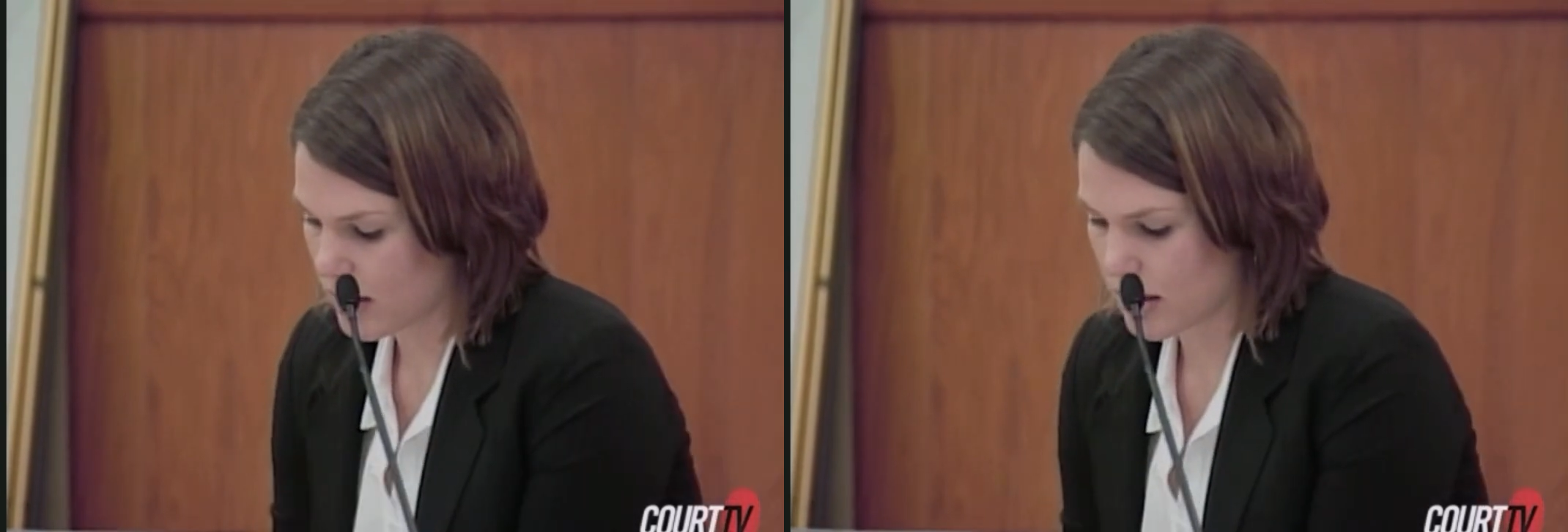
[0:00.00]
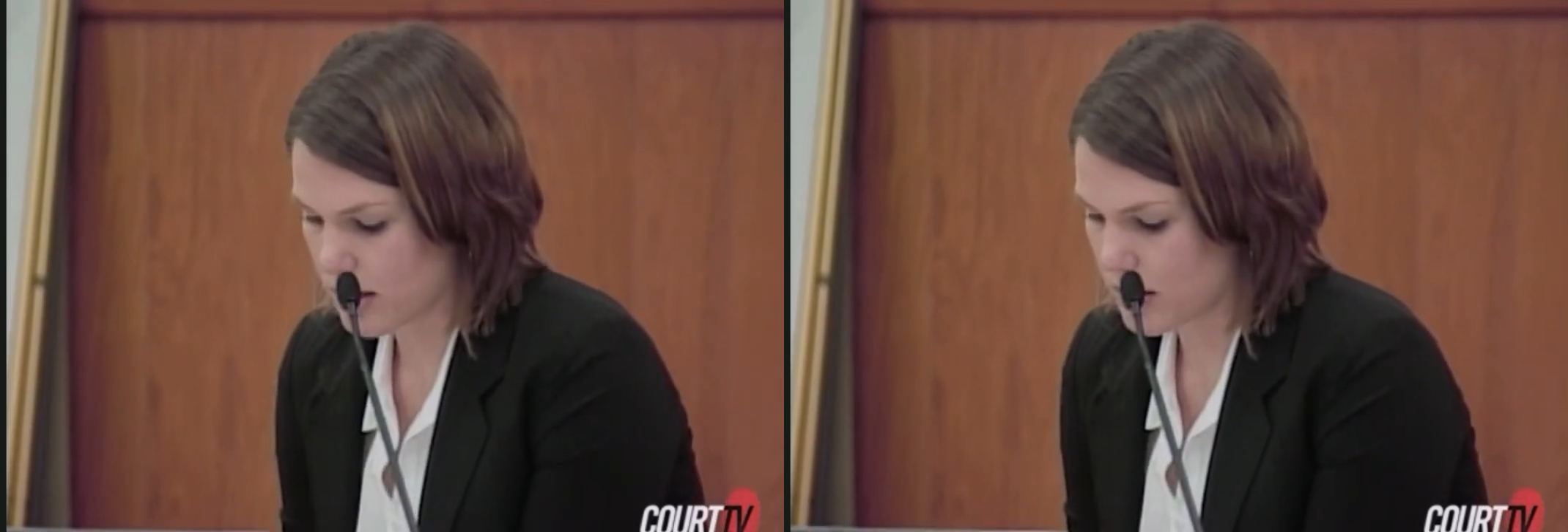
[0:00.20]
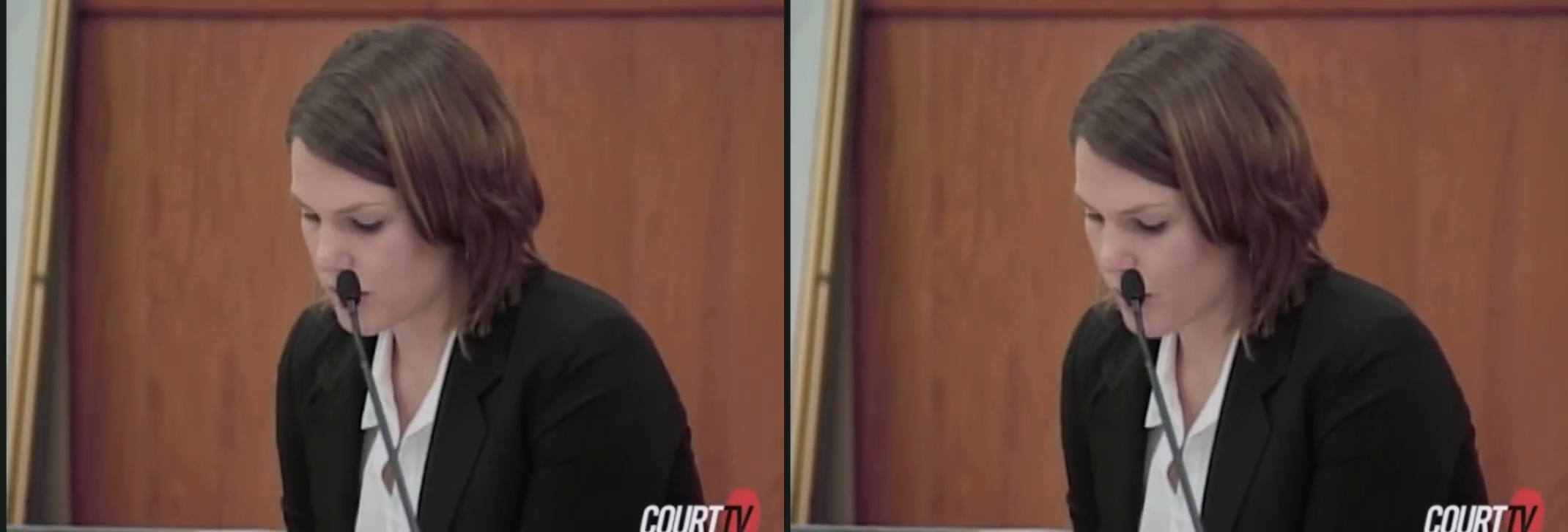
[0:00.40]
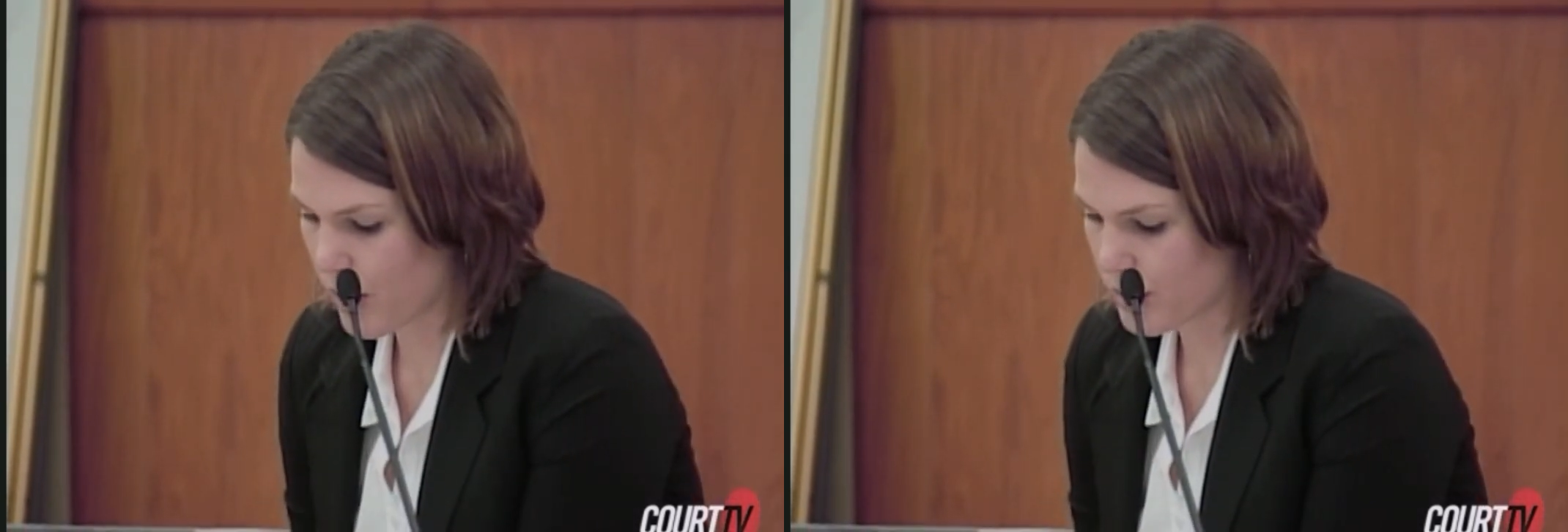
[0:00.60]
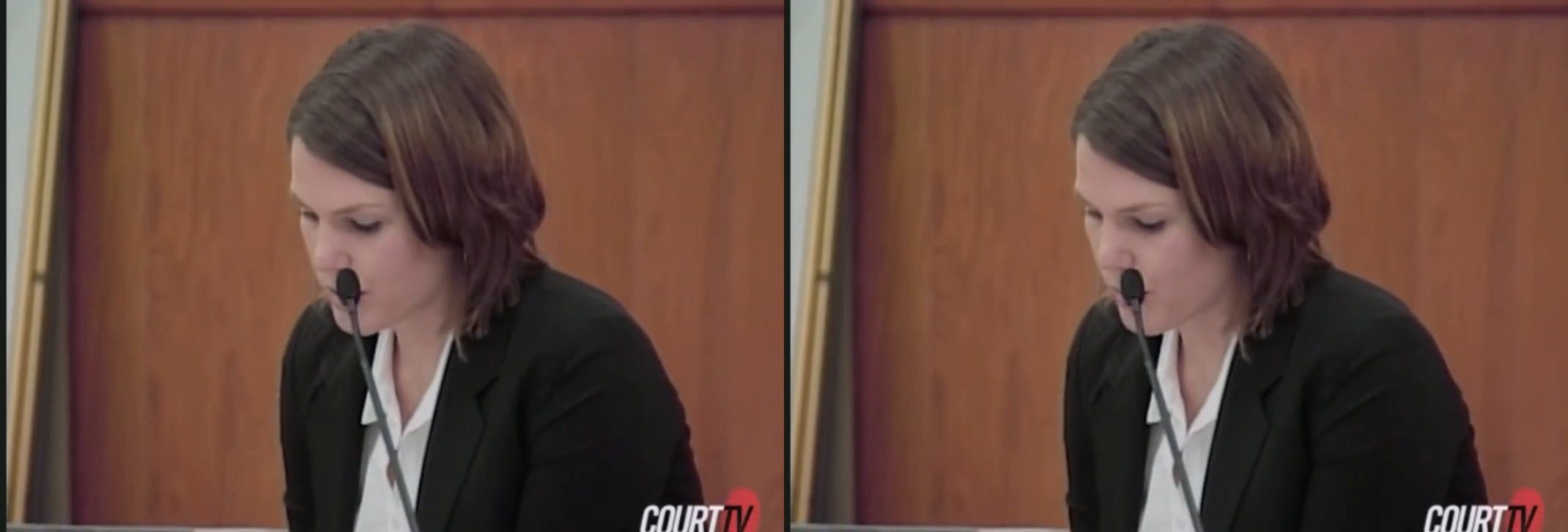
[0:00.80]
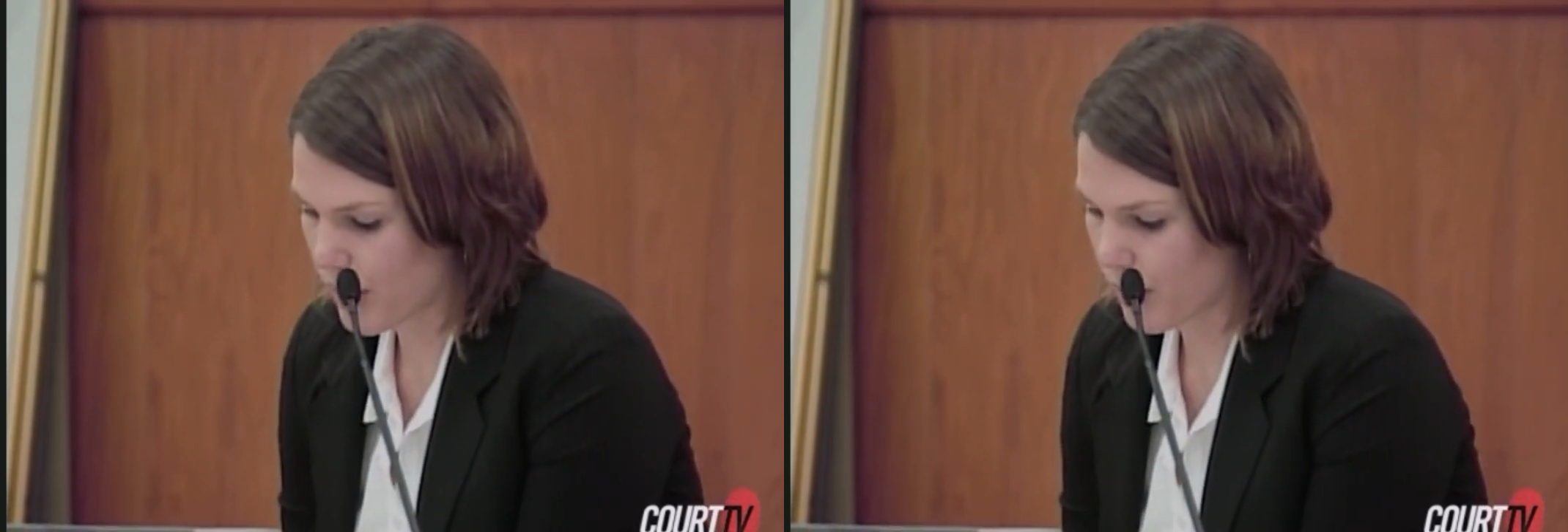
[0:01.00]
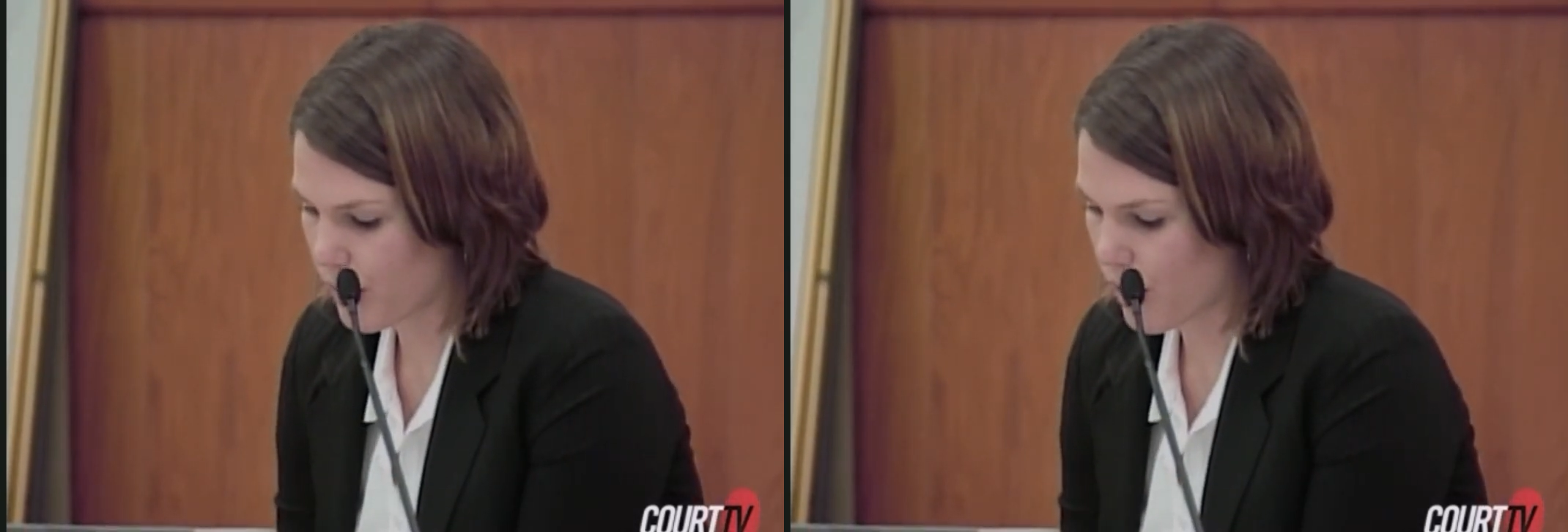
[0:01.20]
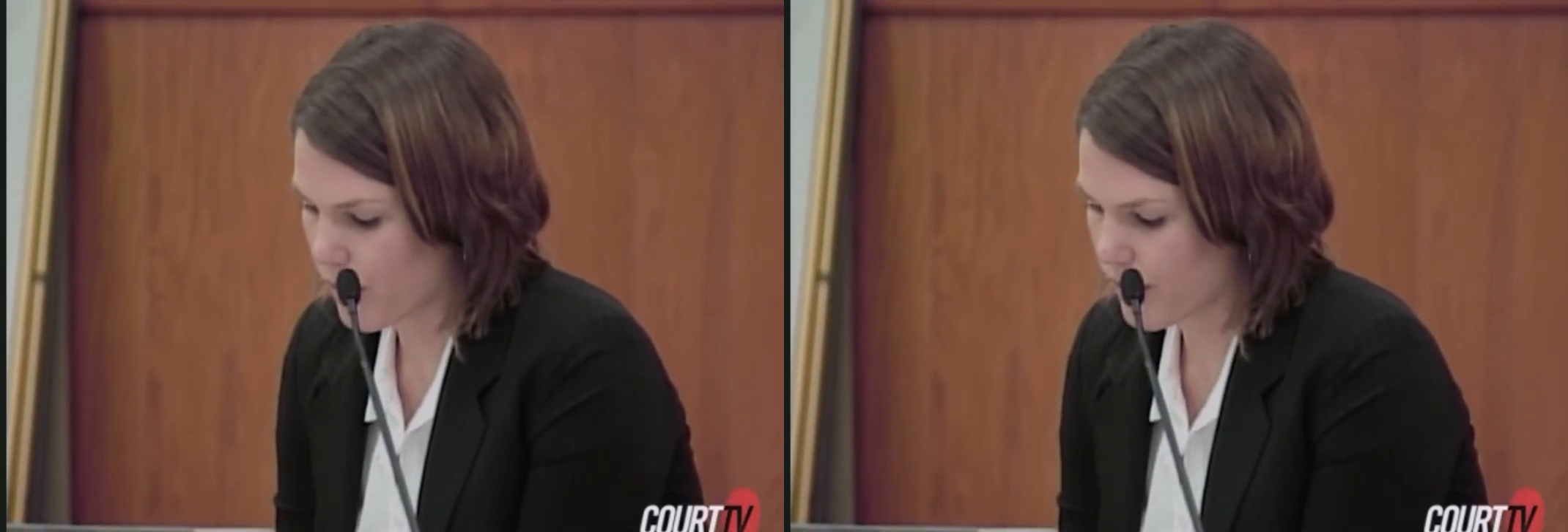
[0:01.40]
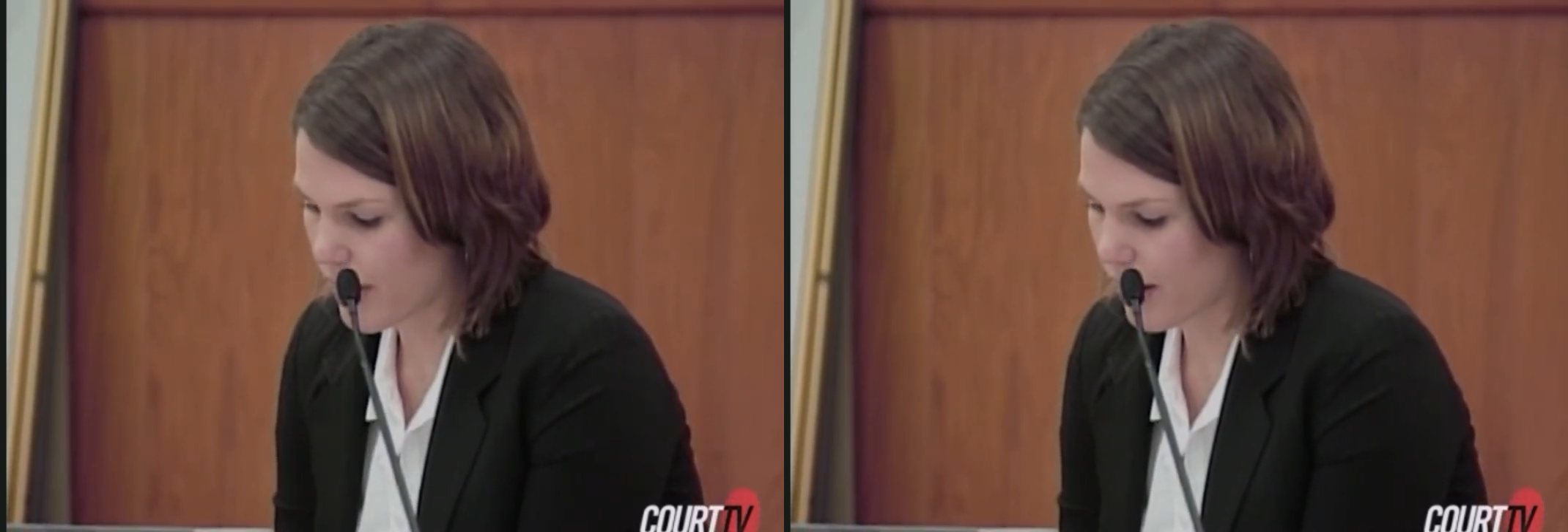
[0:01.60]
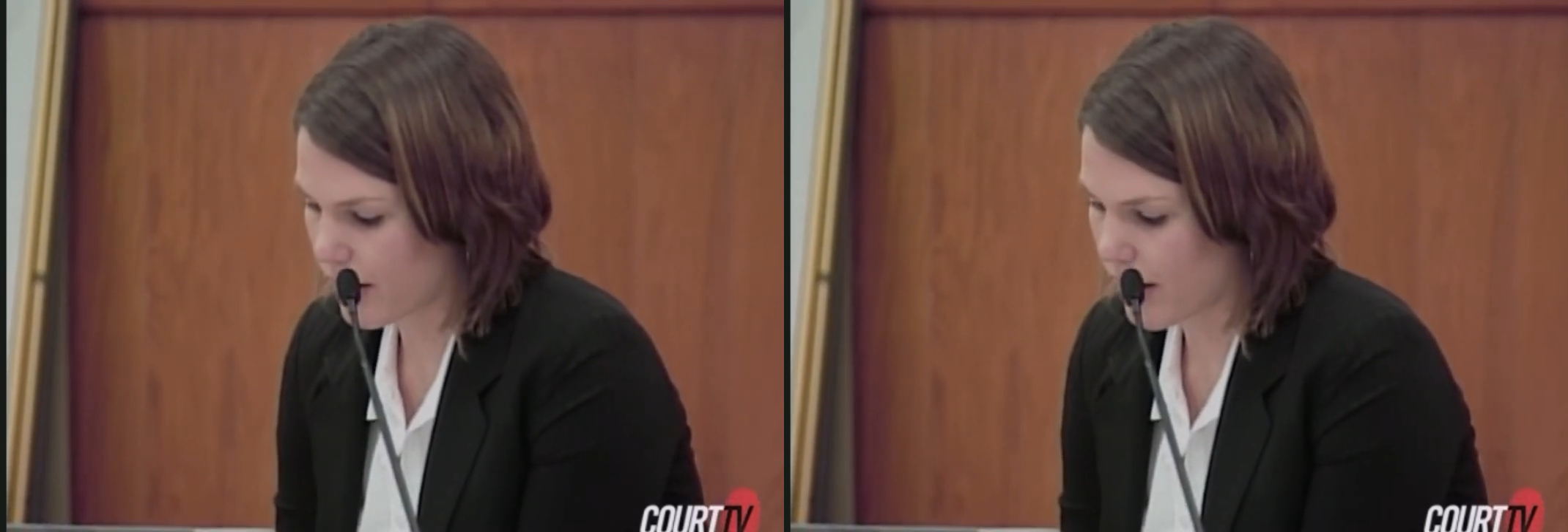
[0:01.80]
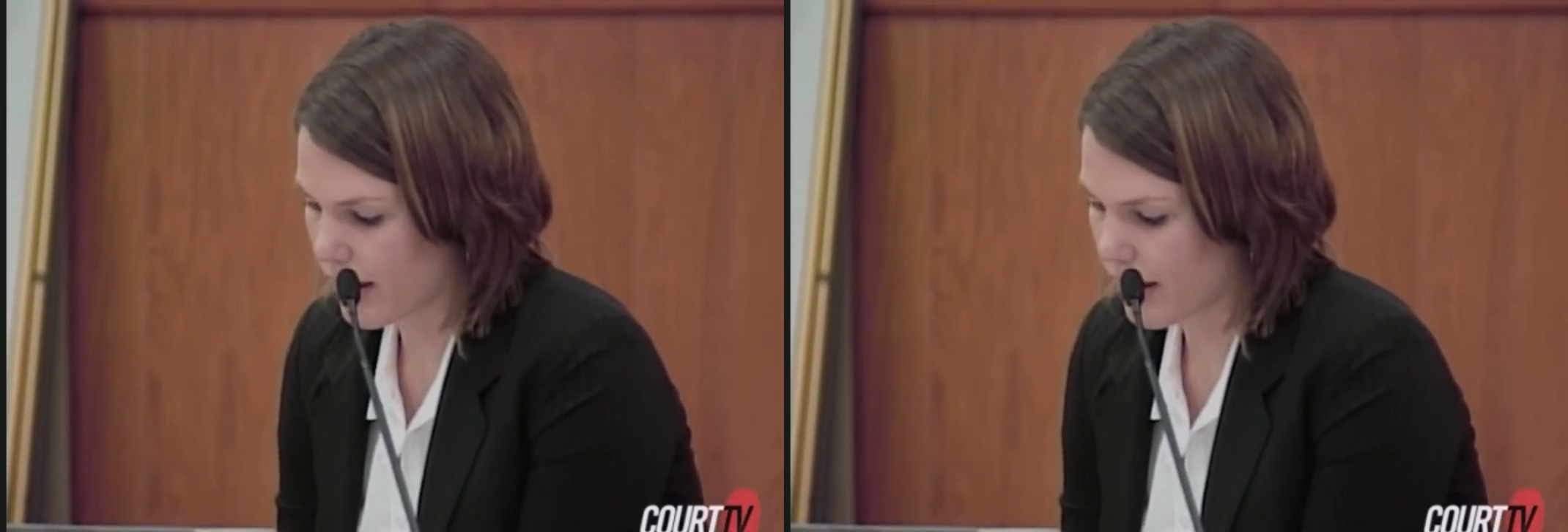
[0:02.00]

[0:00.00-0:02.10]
This is his quote. So when I went over there,